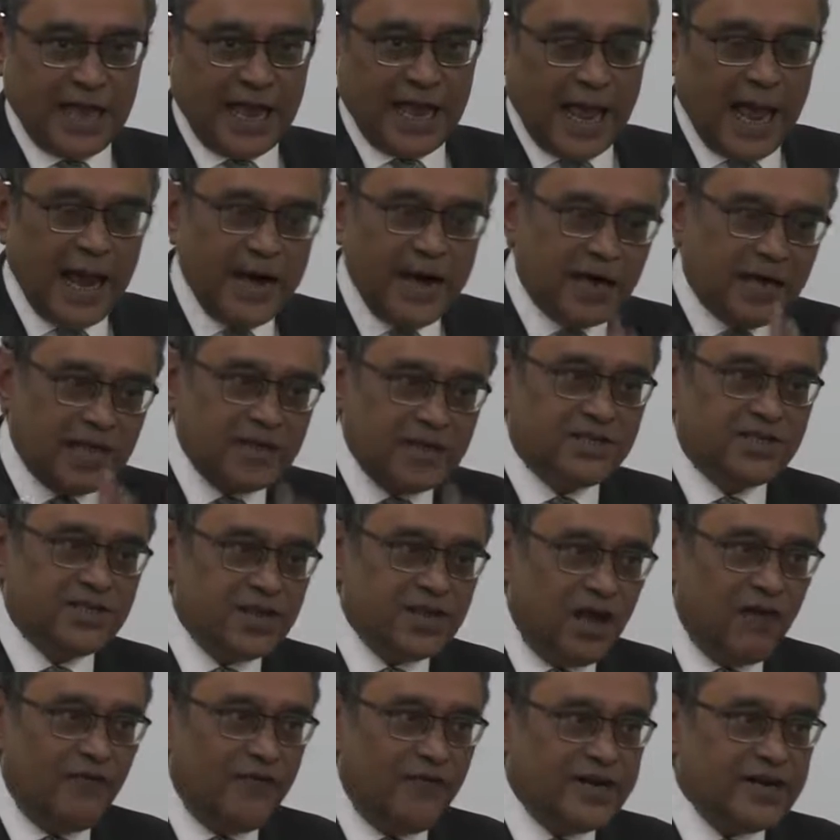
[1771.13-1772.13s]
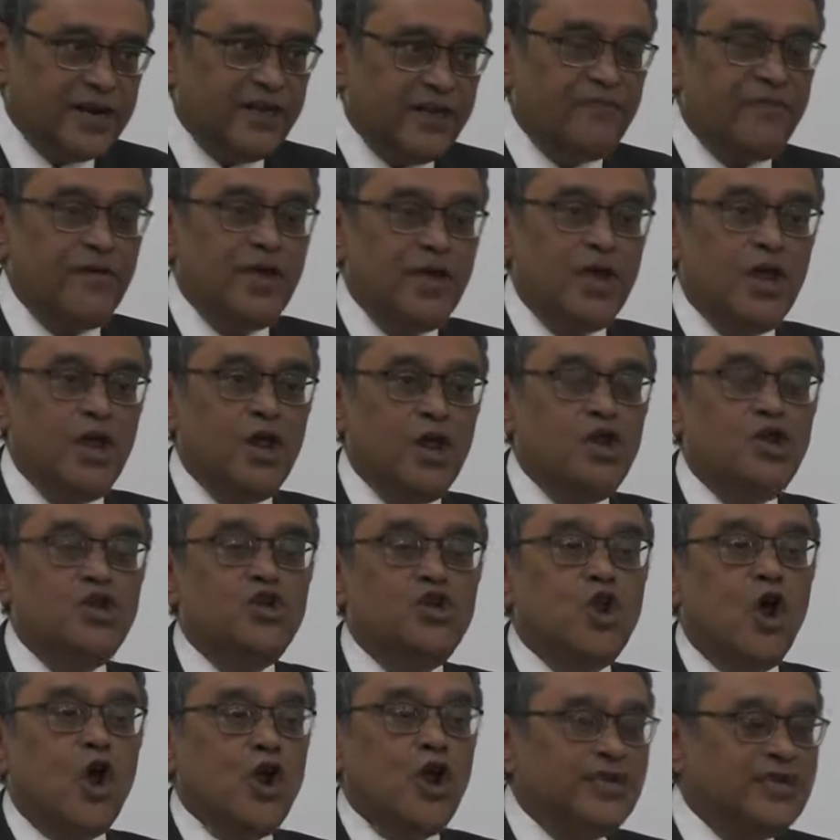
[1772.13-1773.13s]
And a conservative,
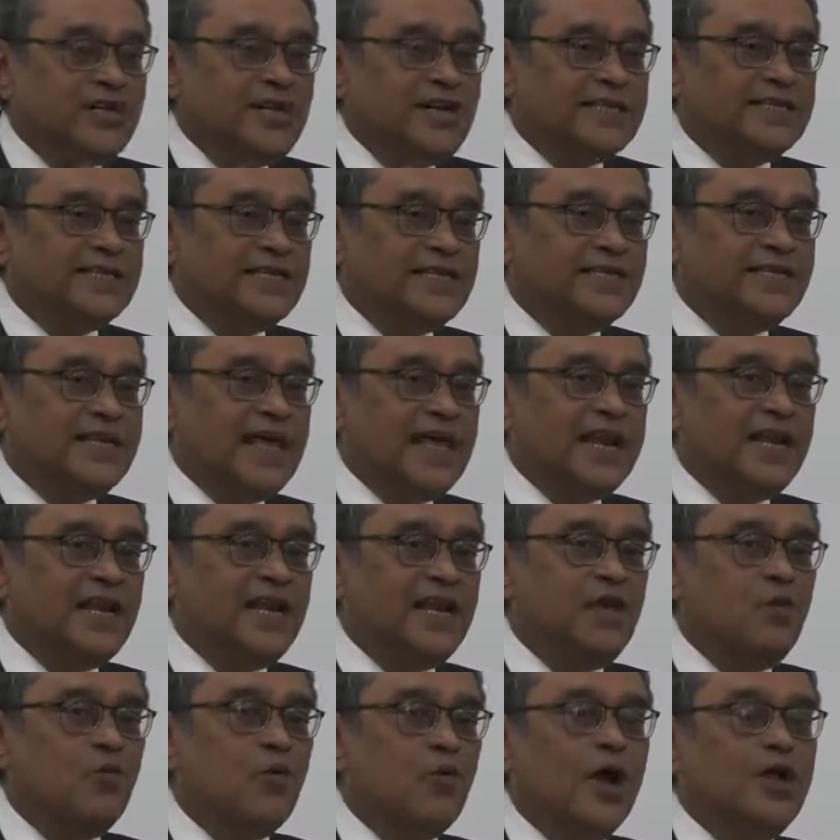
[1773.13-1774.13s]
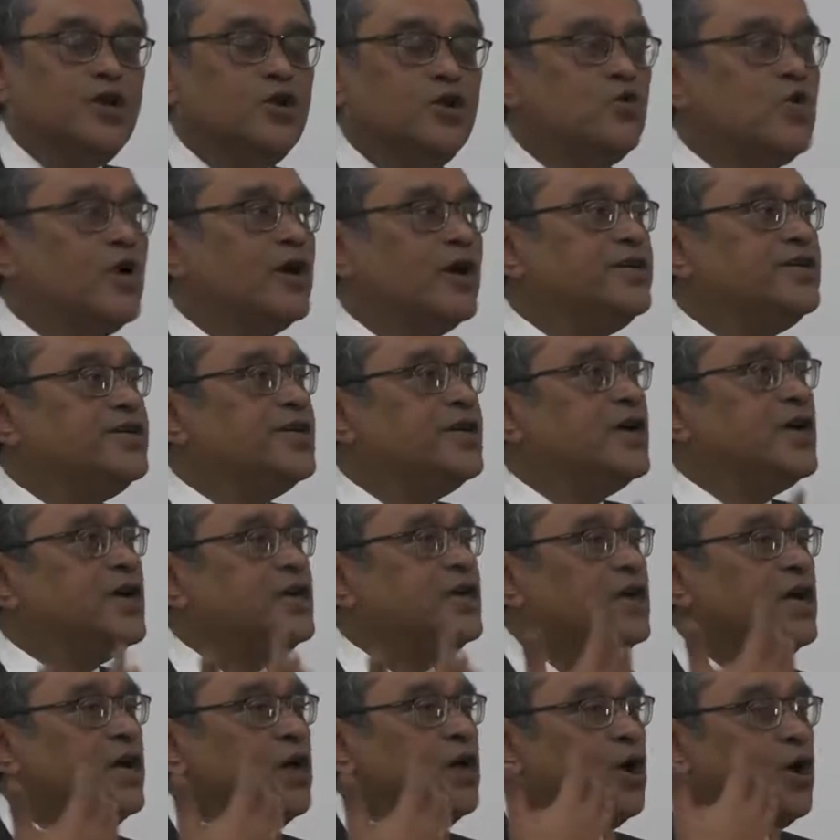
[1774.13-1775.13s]
not necessarily one who
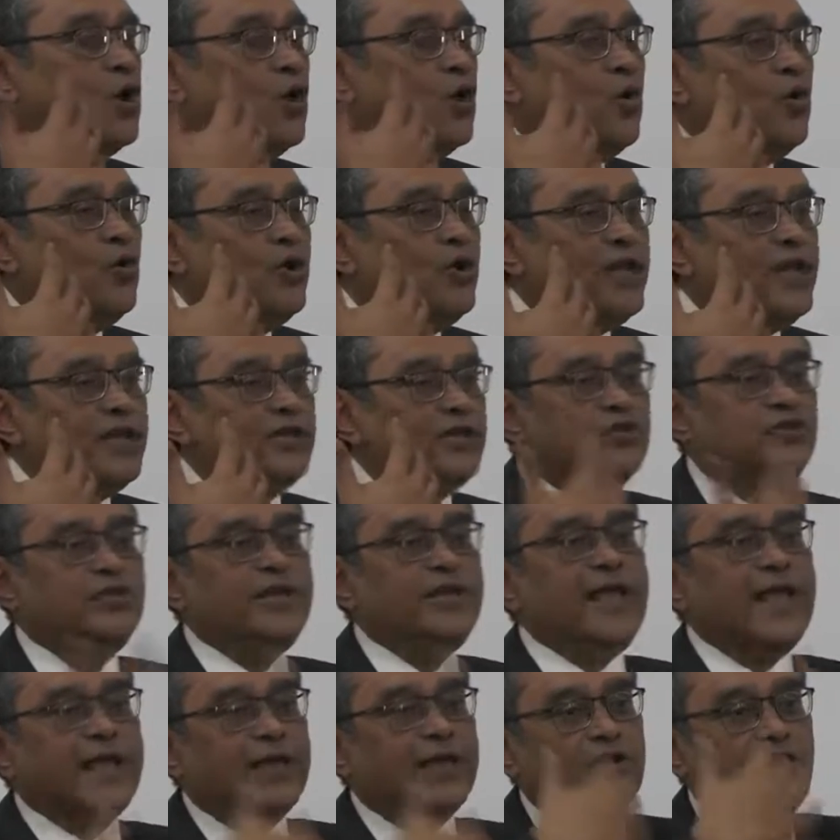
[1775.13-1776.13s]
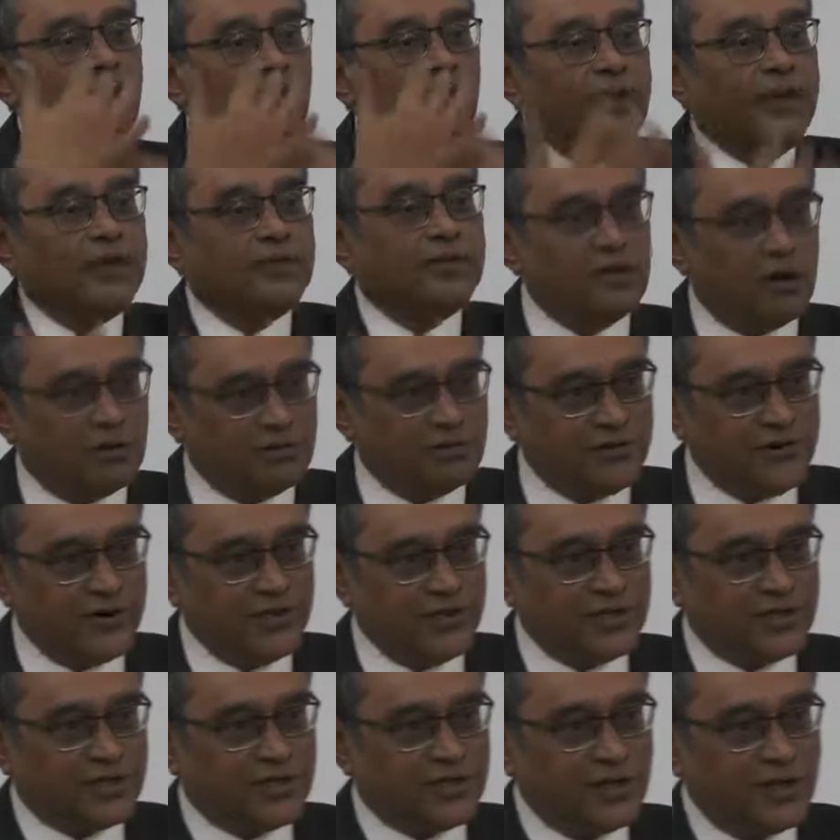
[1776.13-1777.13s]
adhered only to the economic
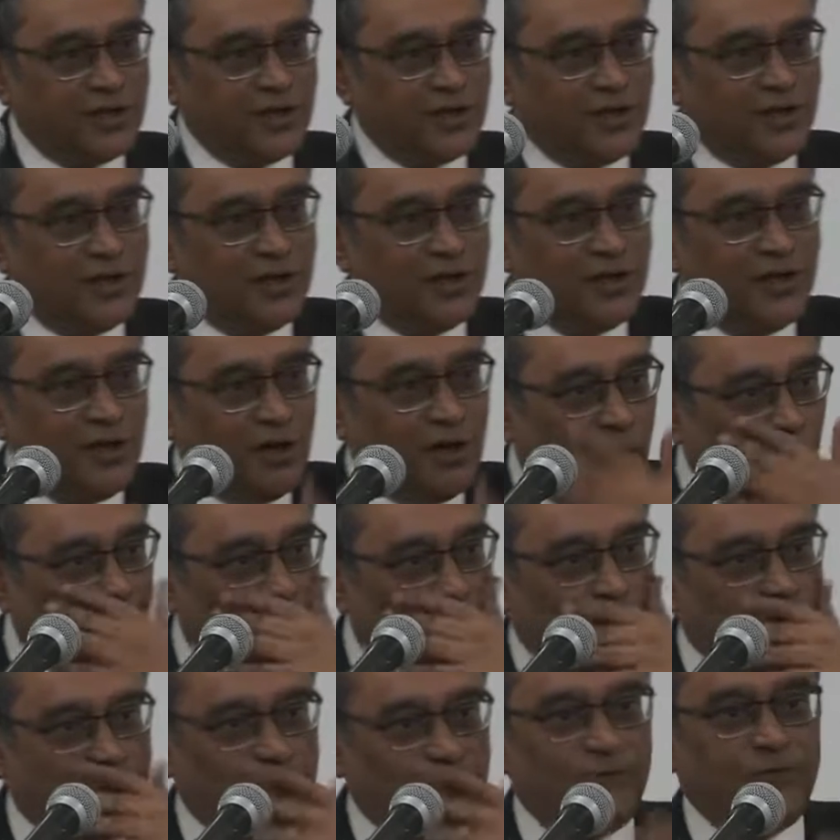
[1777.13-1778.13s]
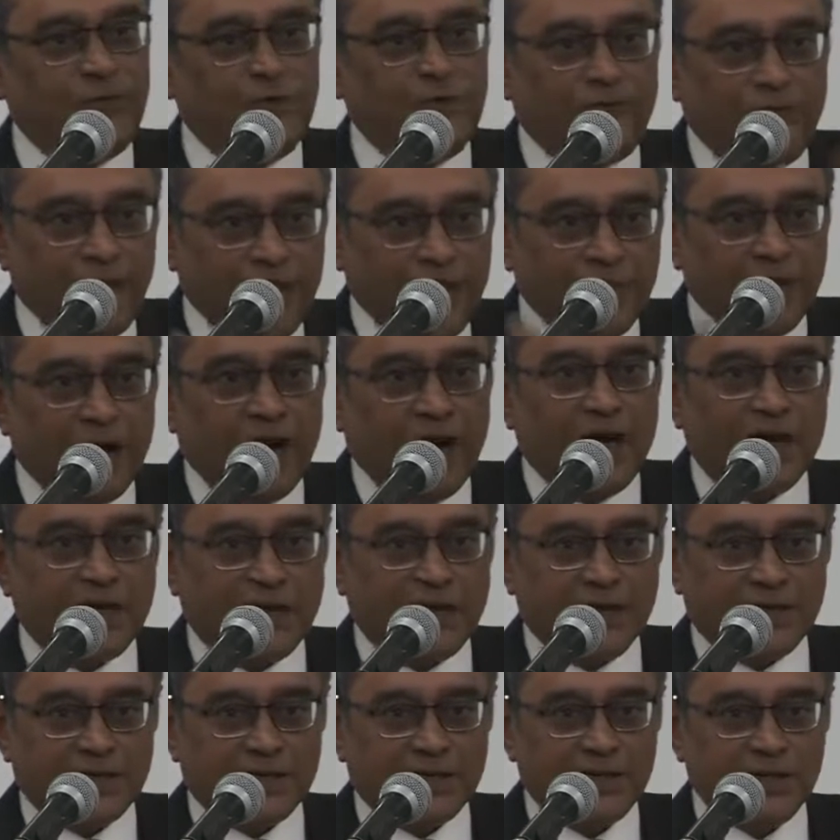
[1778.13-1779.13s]
doctrines of the free
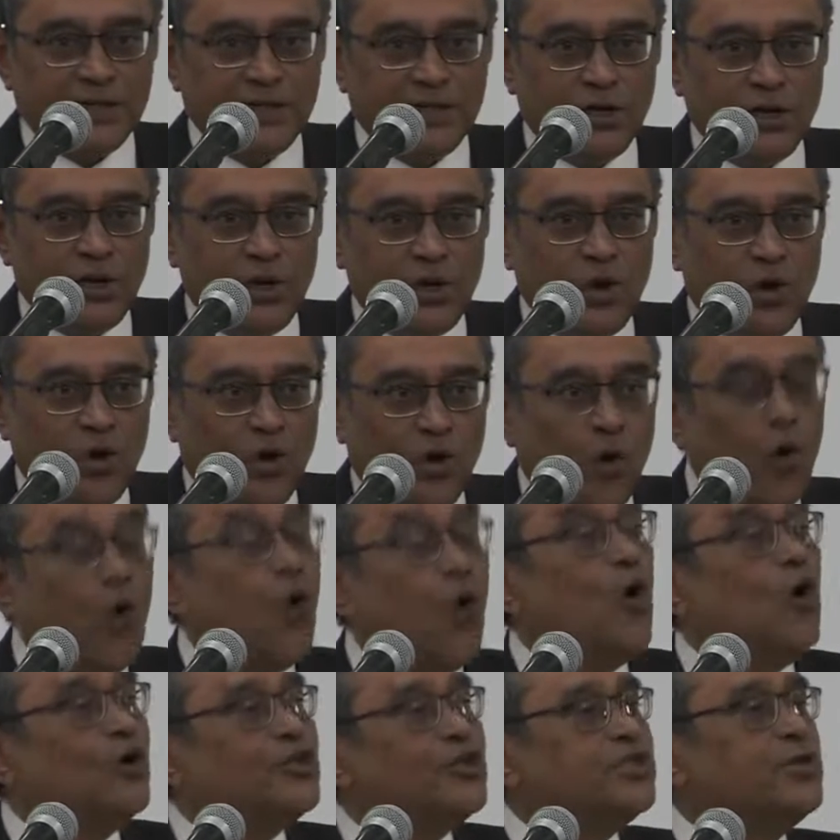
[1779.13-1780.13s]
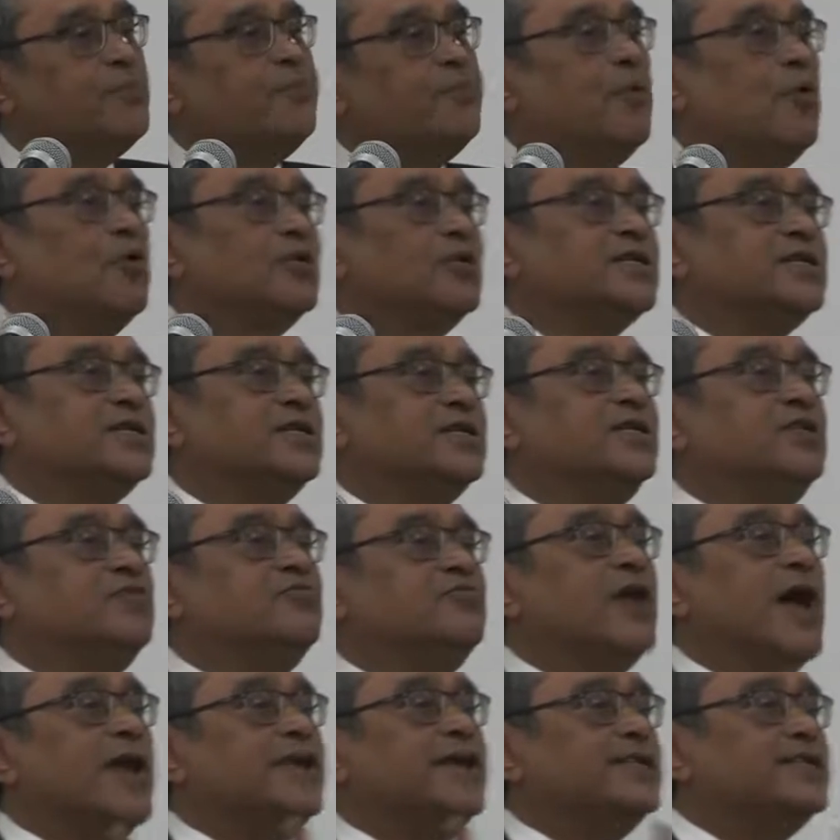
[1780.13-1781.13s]
market or supported the
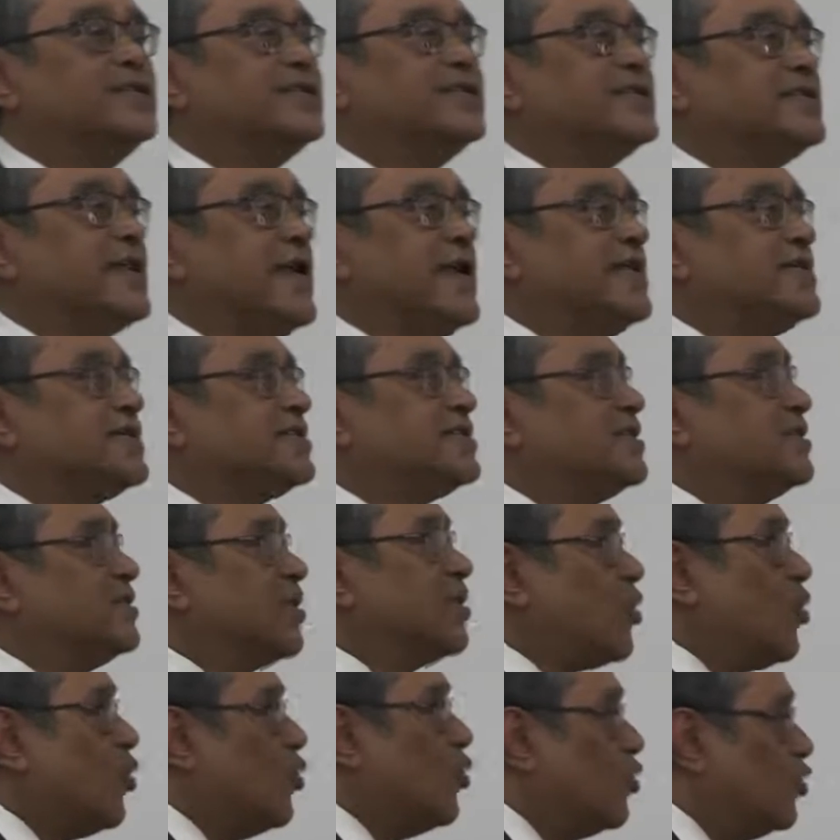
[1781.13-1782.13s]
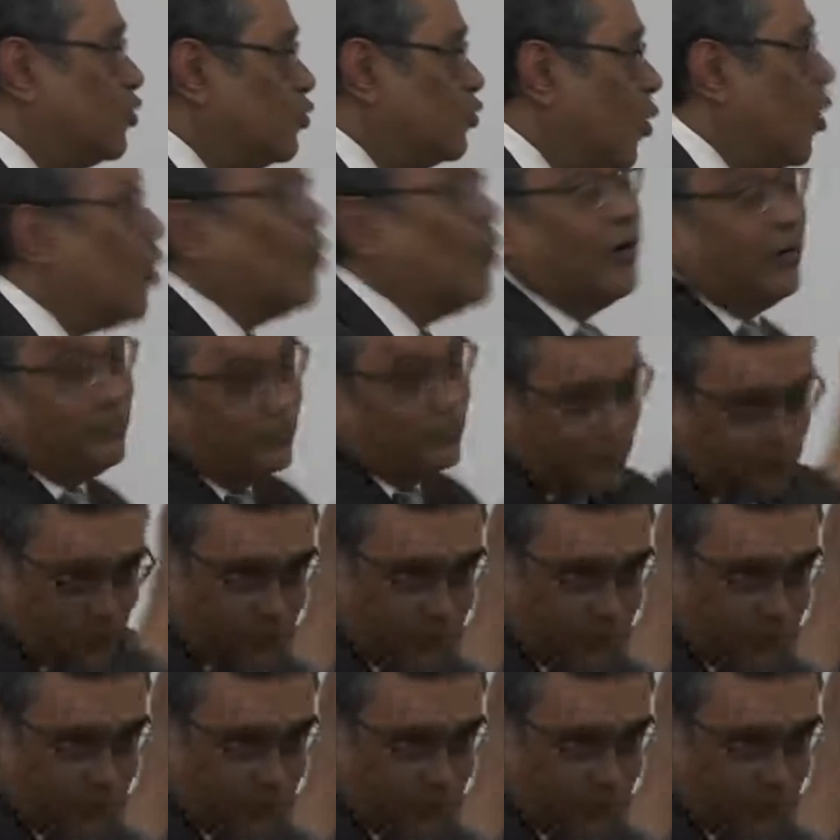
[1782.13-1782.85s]
United States in the Cold War.